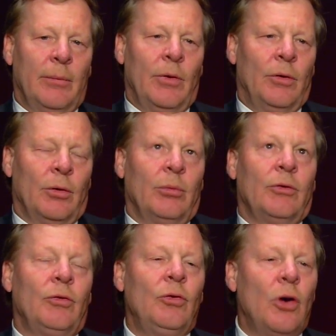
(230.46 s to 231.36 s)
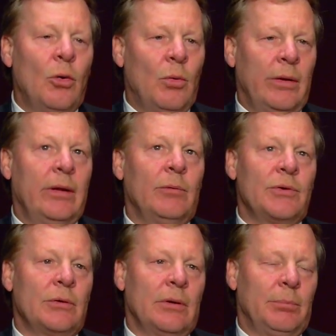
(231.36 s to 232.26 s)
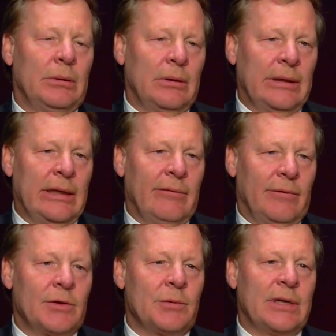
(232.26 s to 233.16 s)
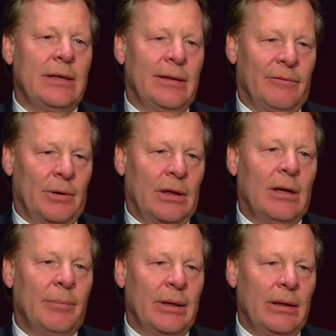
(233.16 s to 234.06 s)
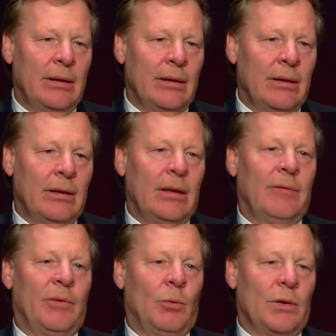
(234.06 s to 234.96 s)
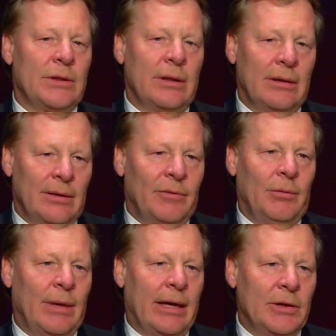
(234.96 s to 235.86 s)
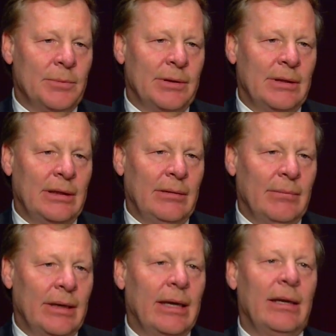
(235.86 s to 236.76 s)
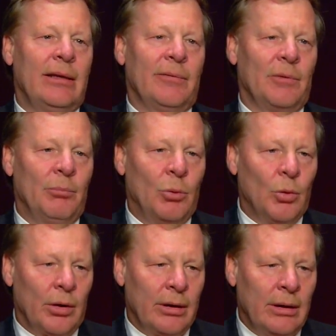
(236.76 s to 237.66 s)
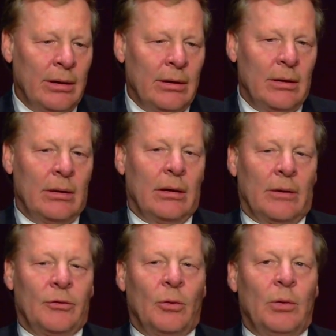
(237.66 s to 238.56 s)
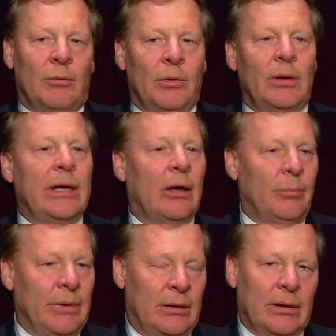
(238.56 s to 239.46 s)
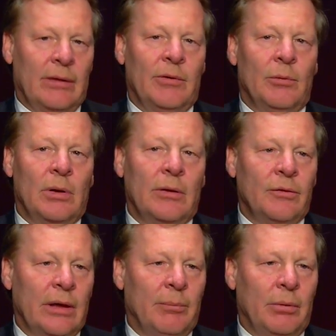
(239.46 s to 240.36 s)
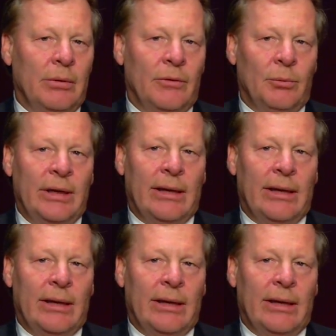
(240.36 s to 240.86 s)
There was no one that was going to believe this was a different company if it wasn't a different management team and a different board. So what really helped me, to give you one example, is we